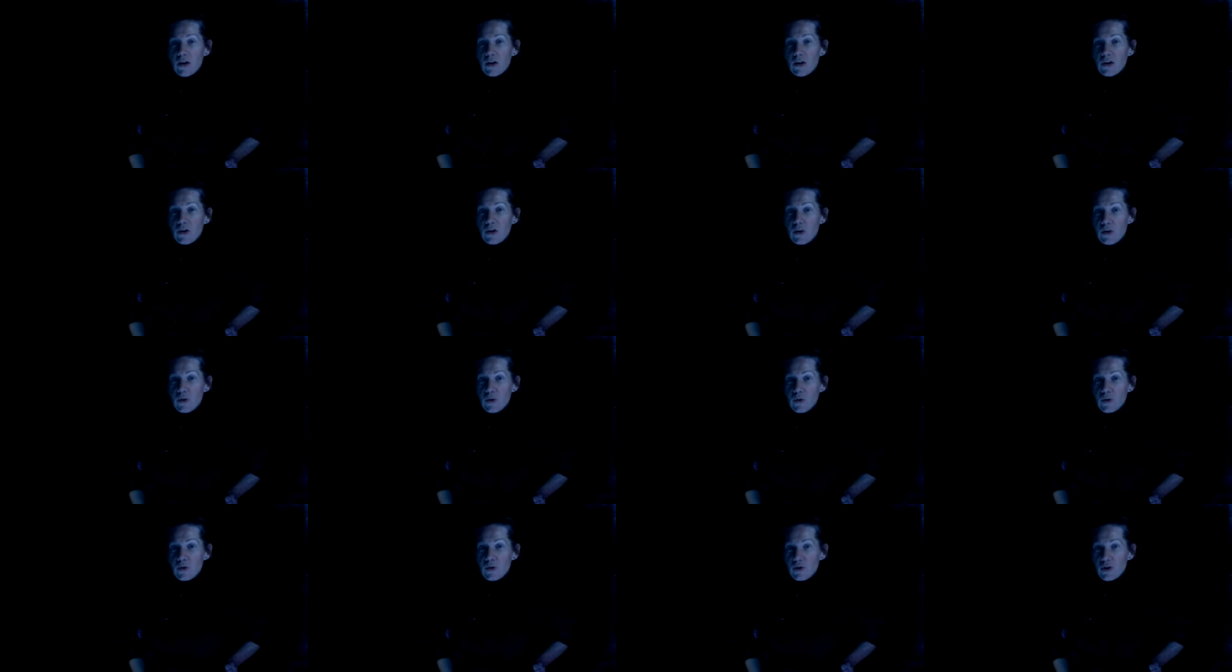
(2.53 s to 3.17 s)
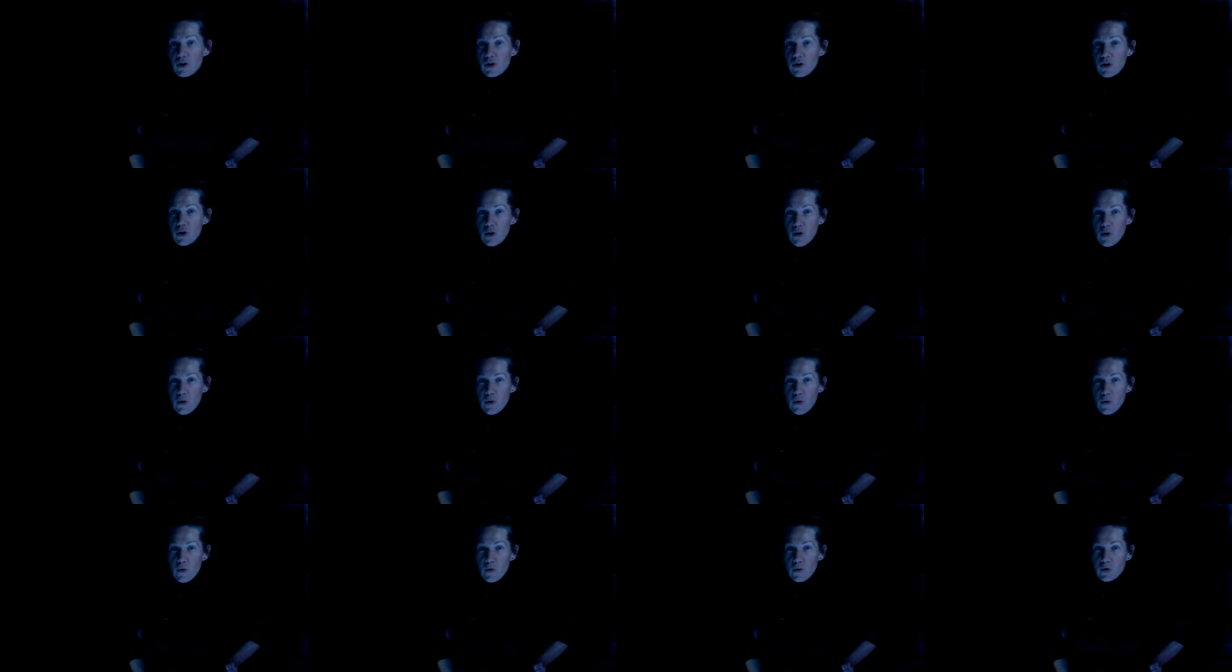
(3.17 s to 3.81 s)
you should
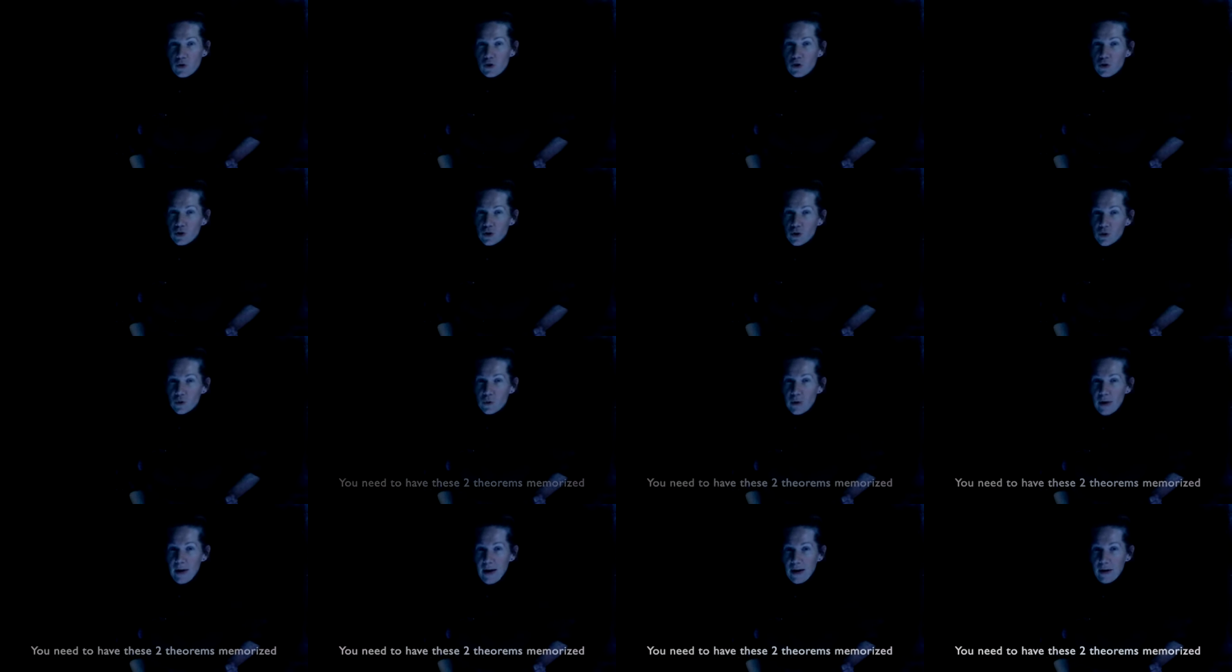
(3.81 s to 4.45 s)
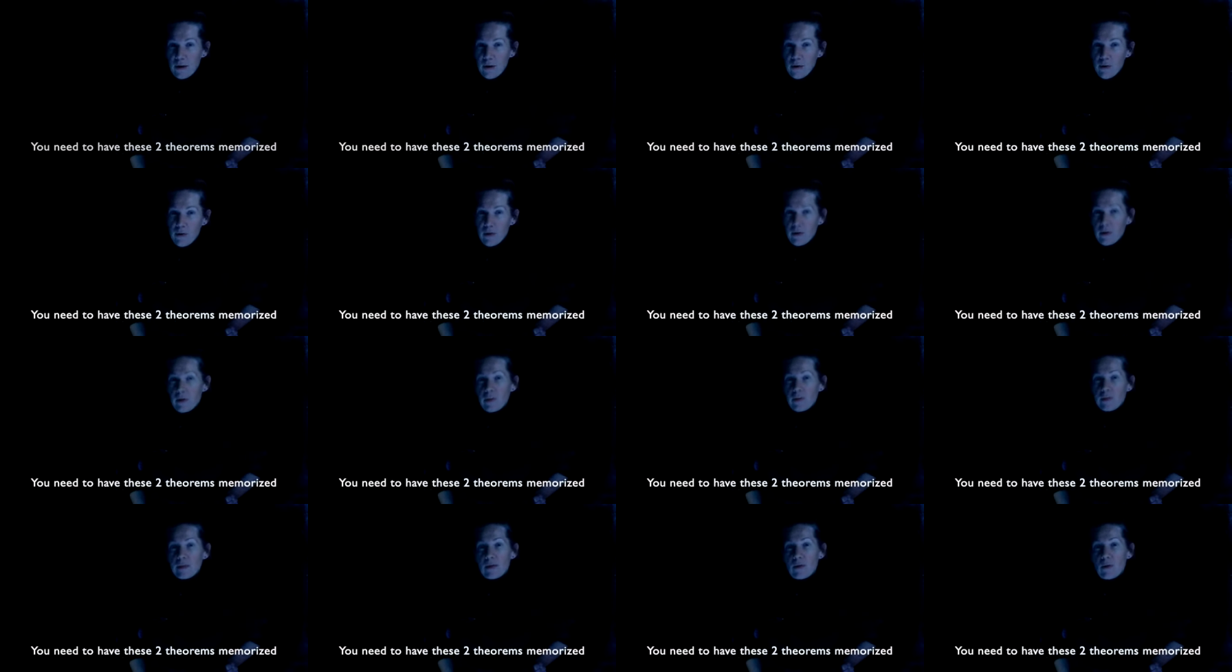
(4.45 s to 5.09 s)
know two angle
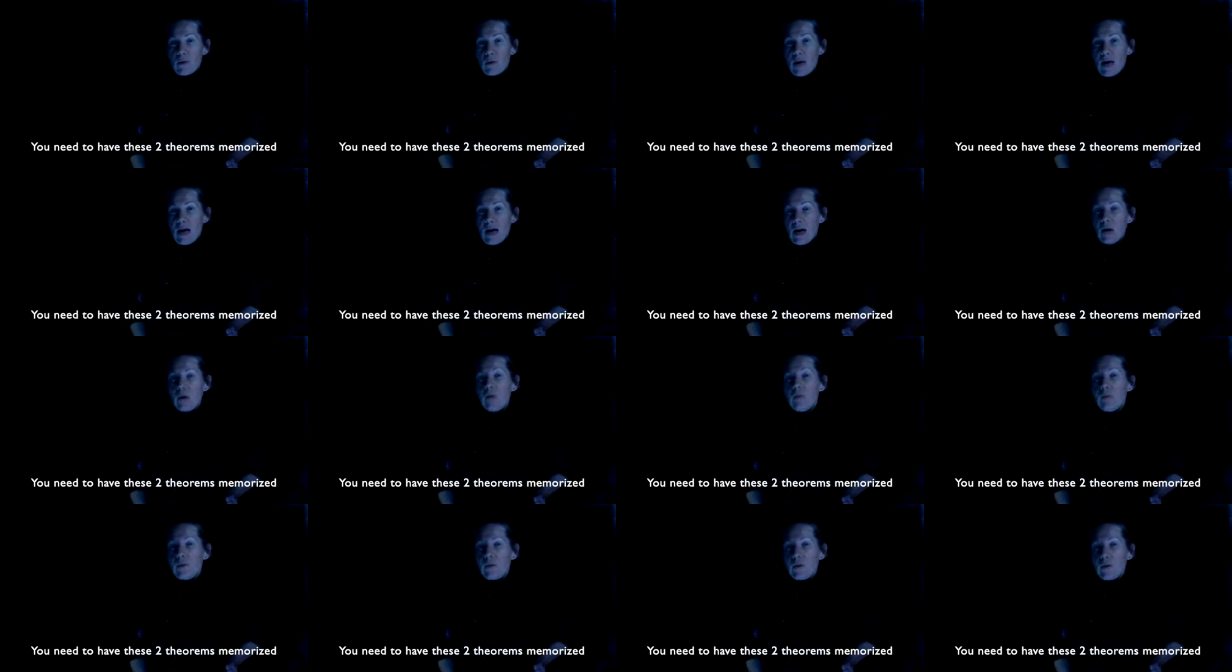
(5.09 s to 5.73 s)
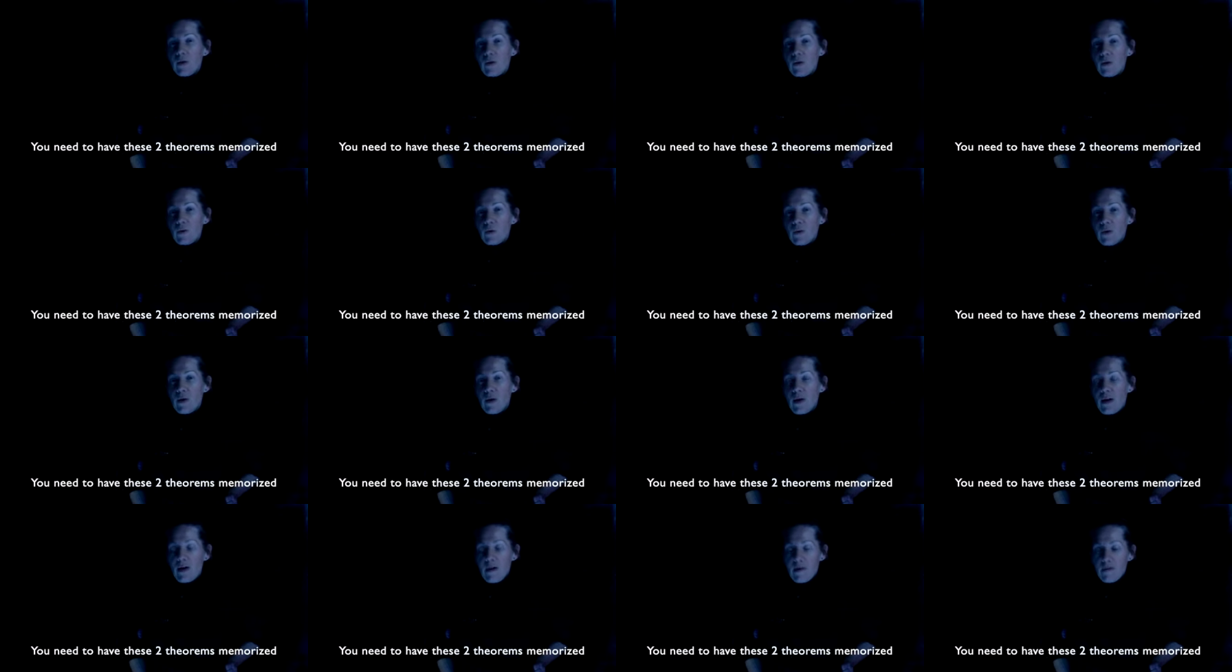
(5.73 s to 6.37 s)
theorems that will help you
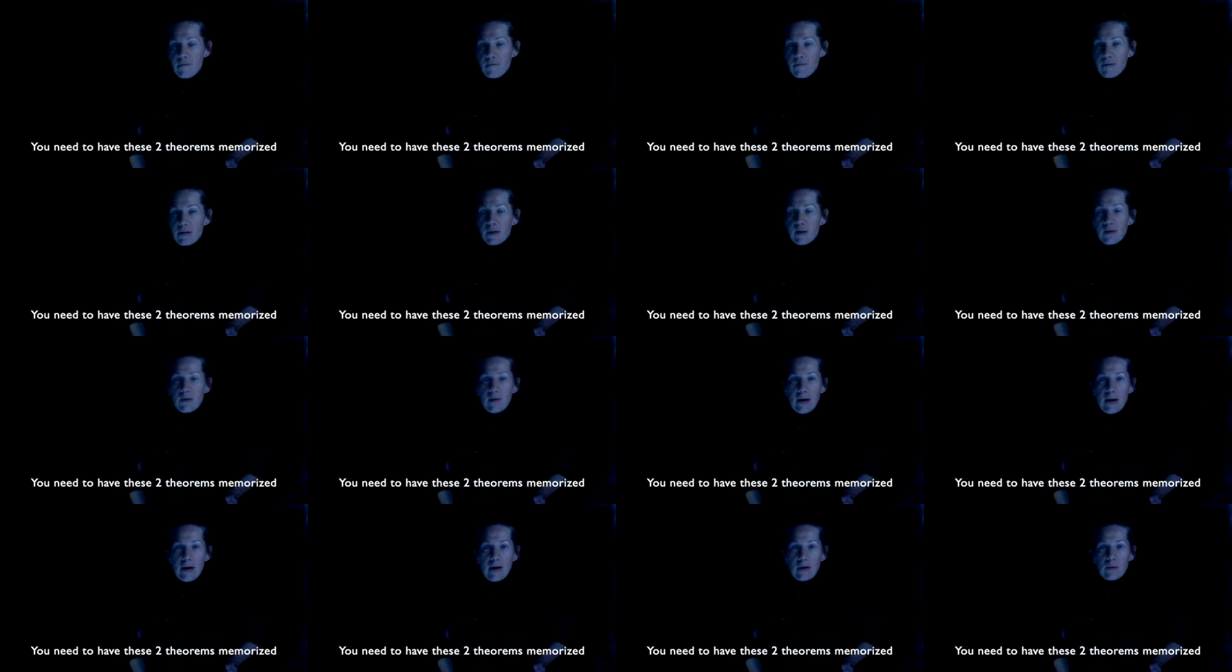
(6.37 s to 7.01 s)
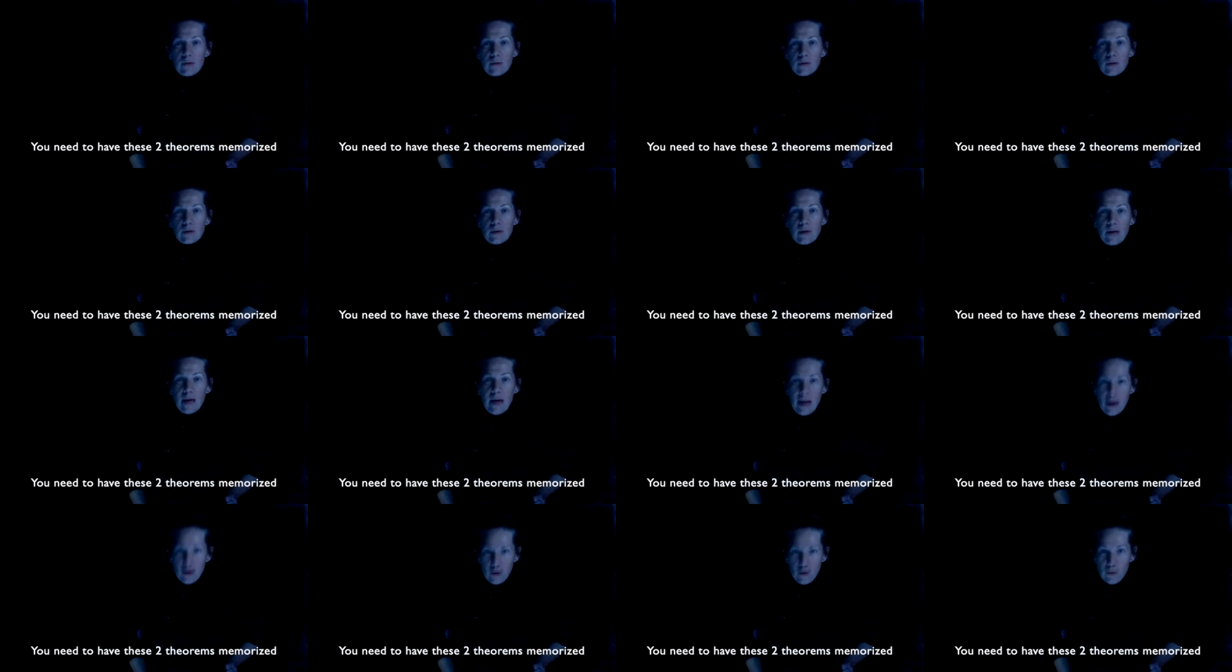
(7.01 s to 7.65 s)
figure out the
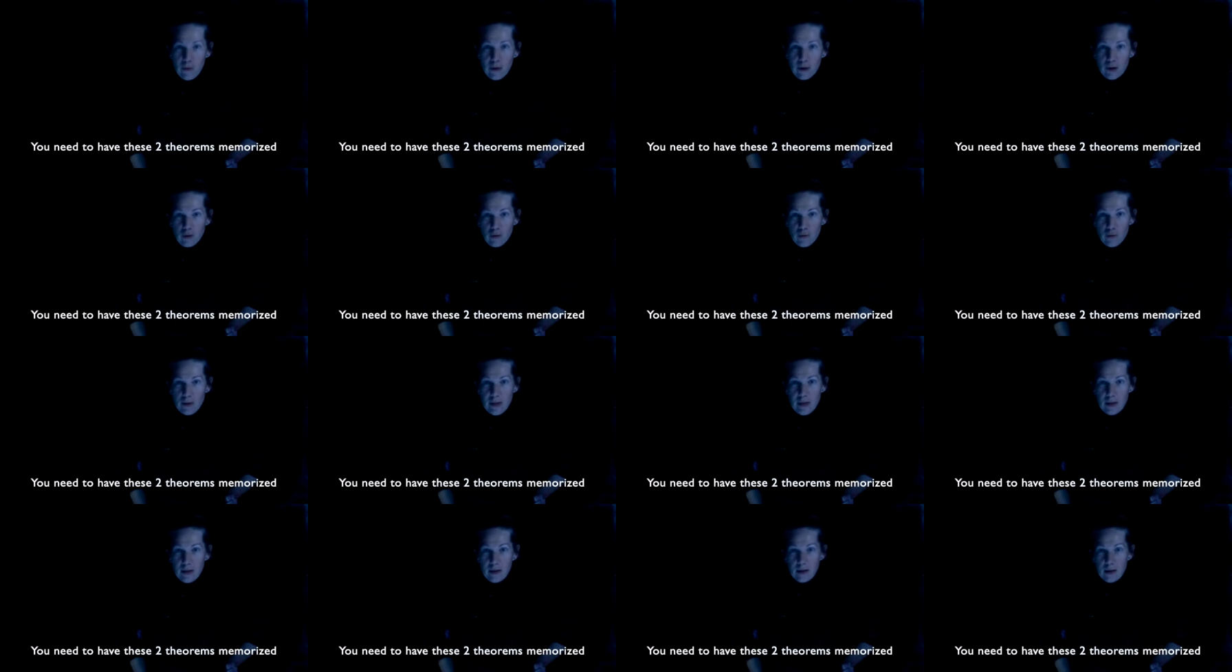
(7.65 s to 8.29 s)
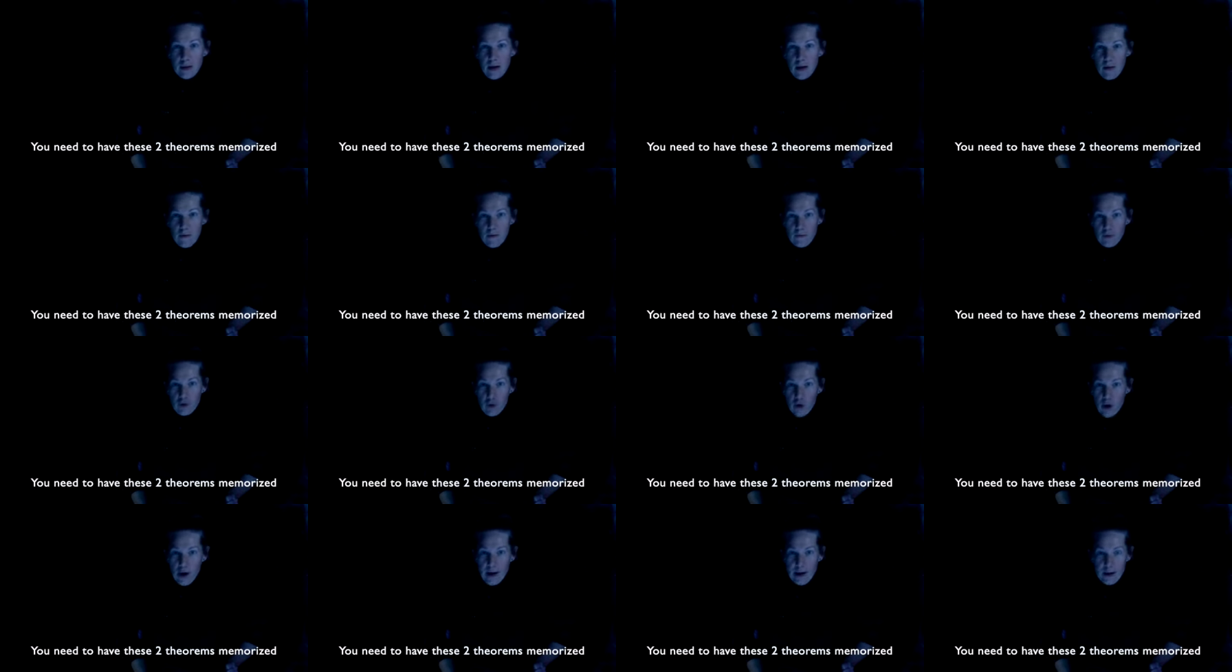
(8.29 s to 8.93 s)
angle measurements of
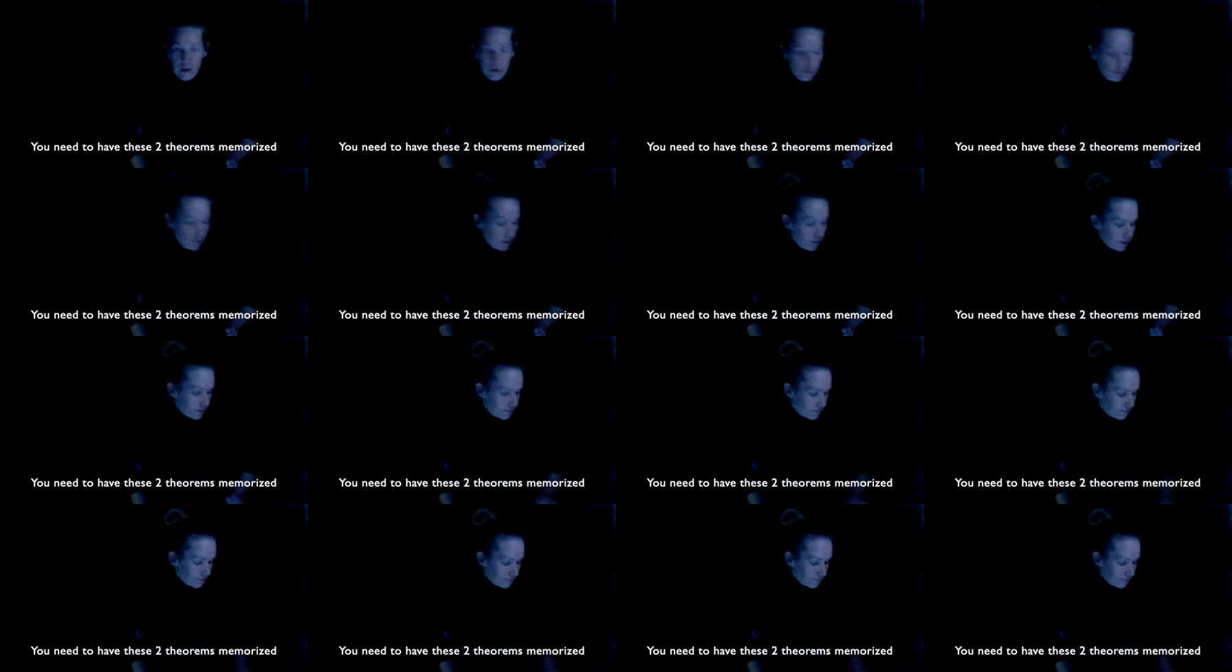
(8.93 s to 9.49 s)
triangles.